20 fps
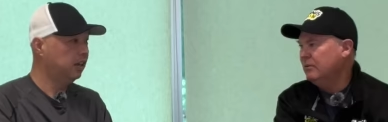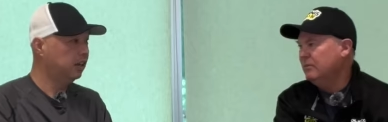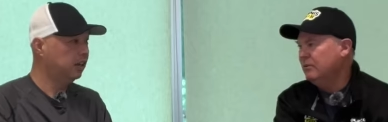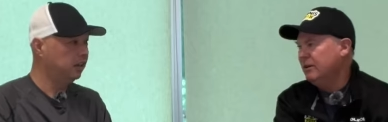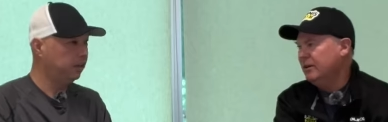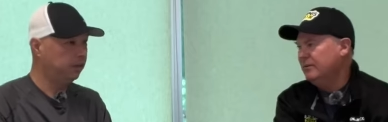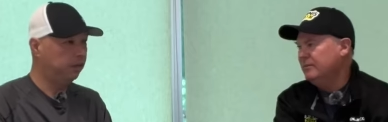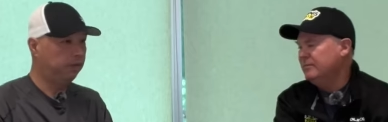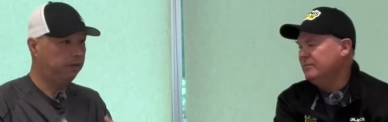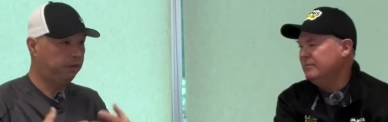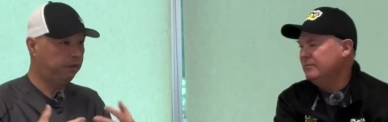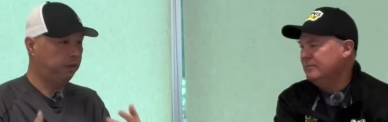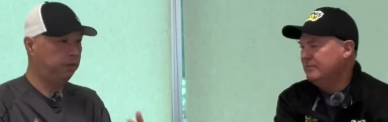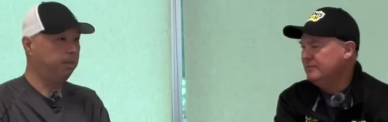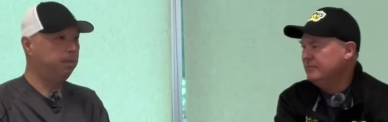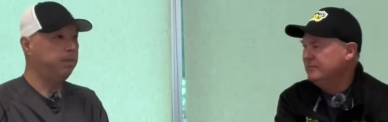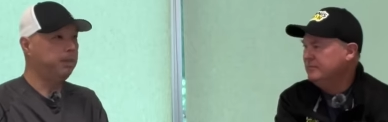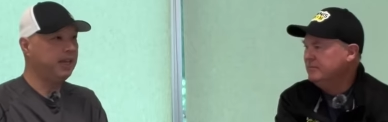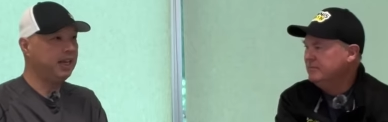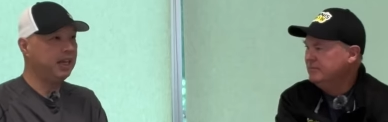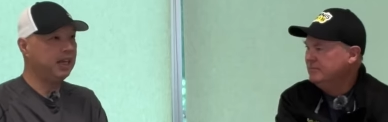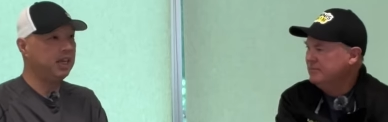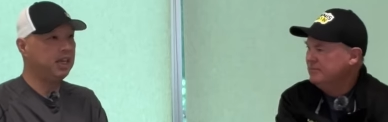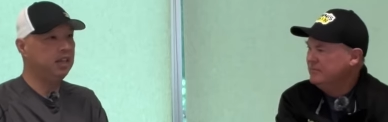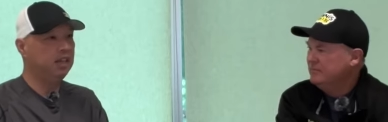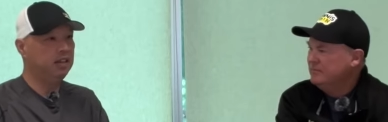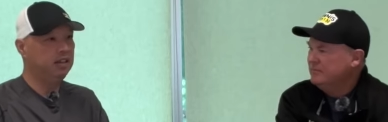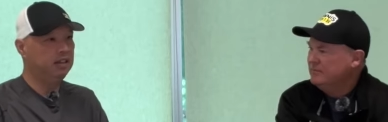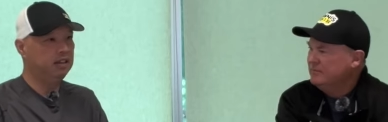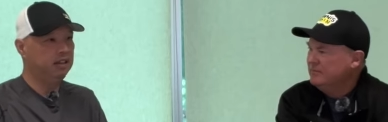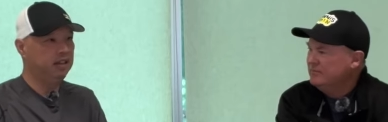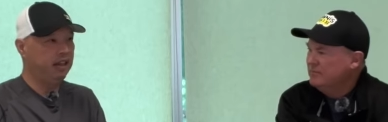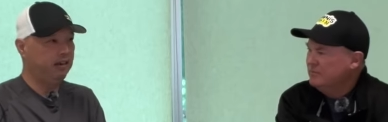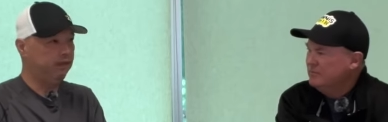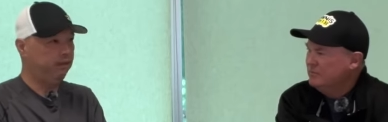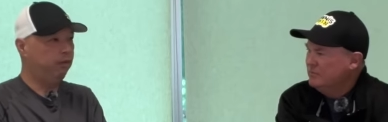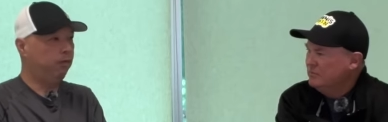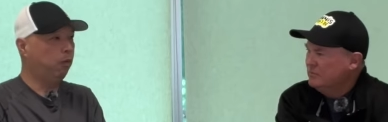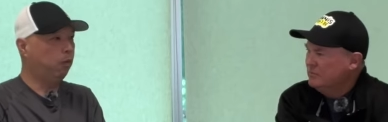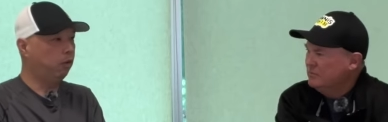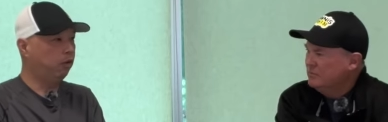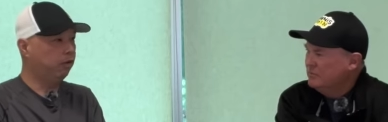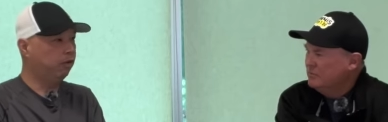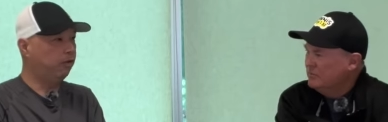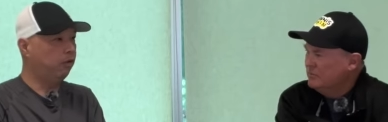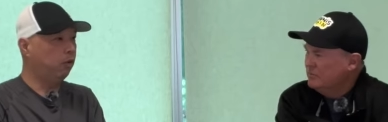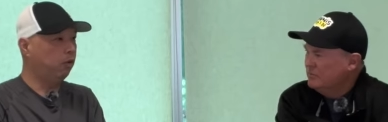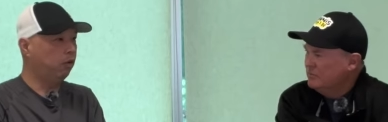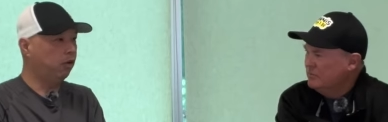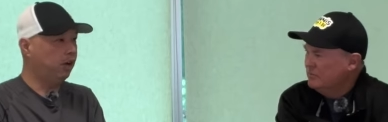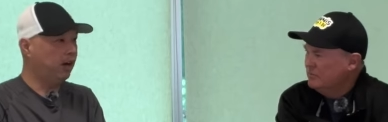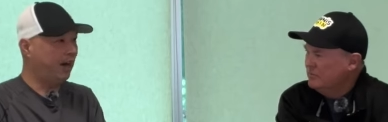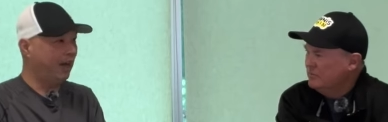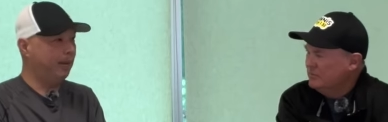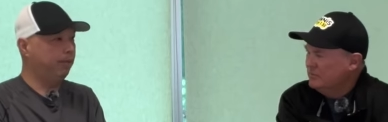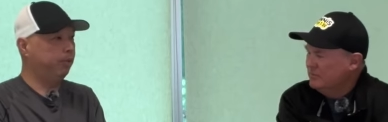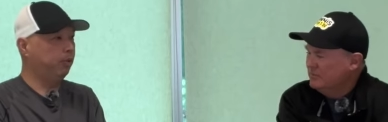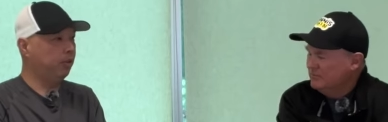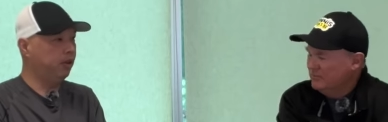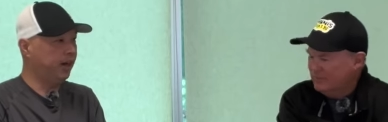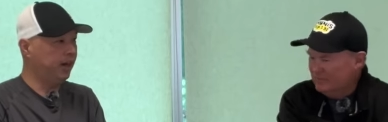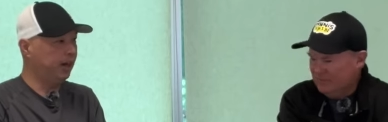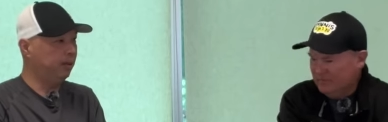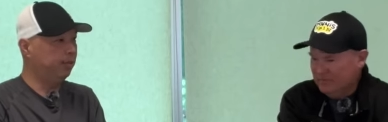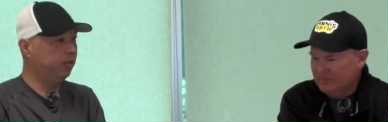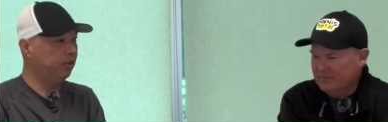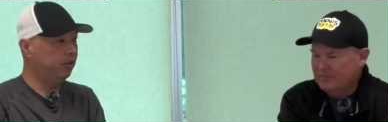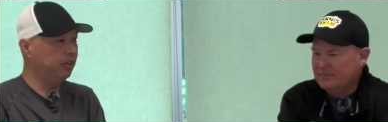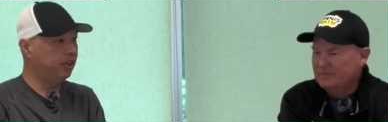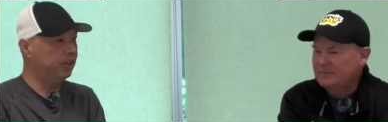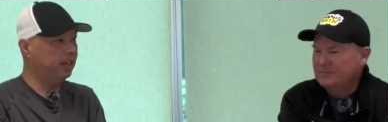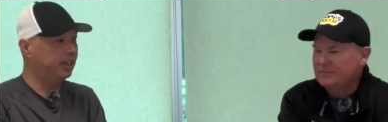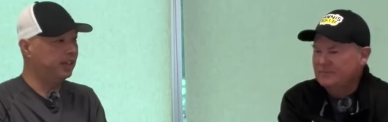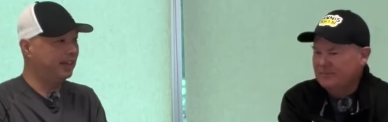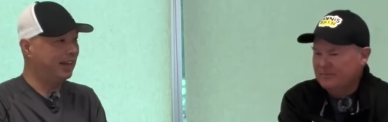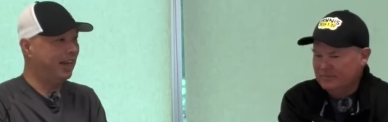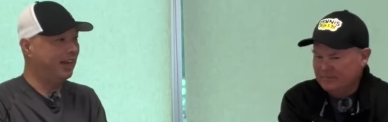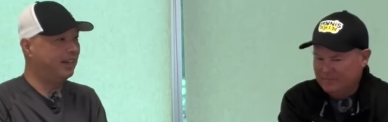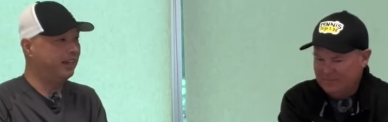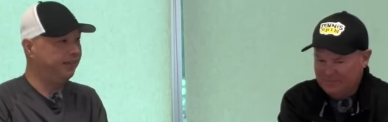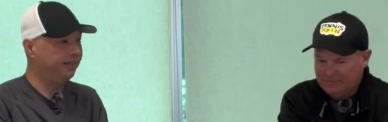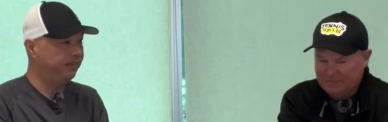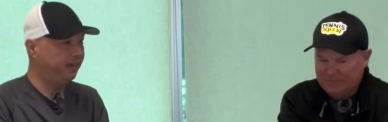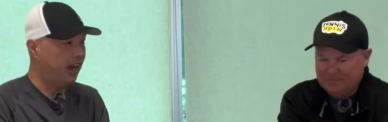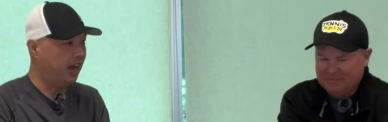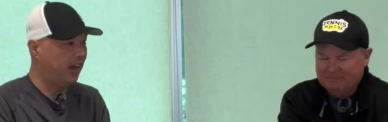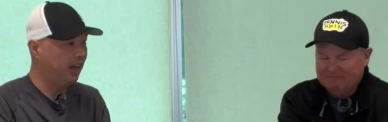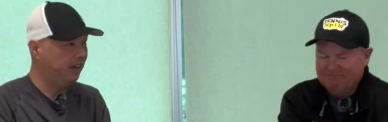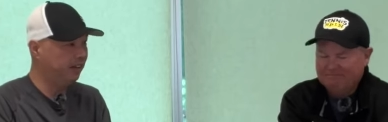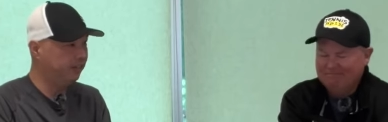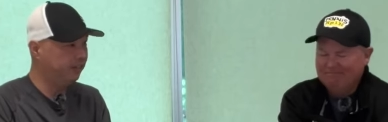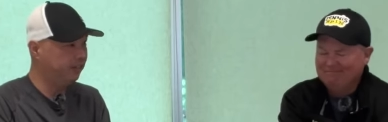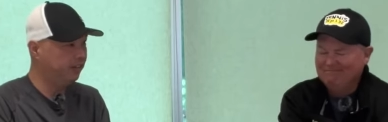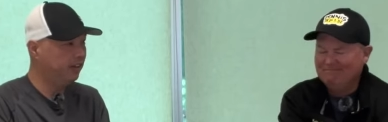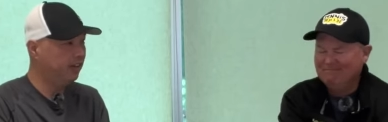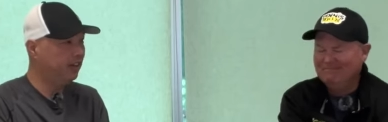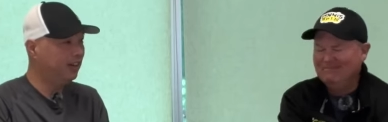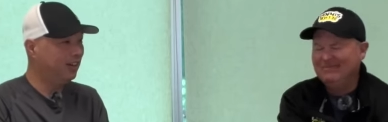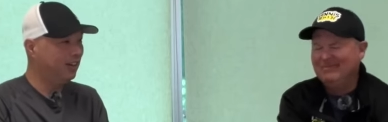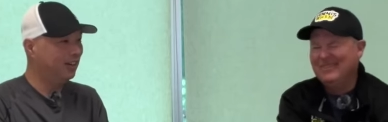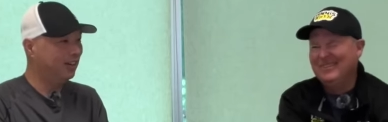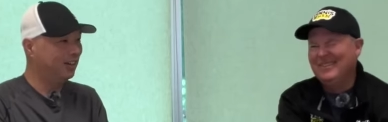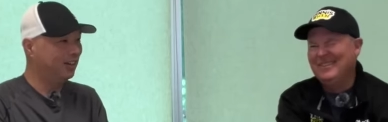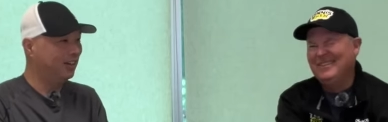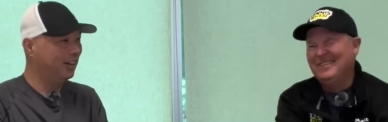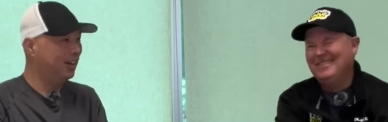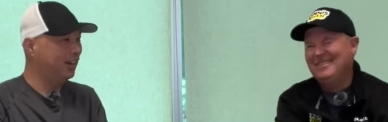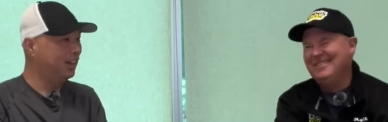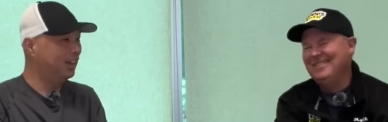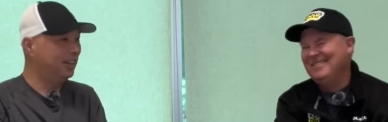Speaker 1: Right. You know, for me, that 4-4 hyper hammer in a 95, right?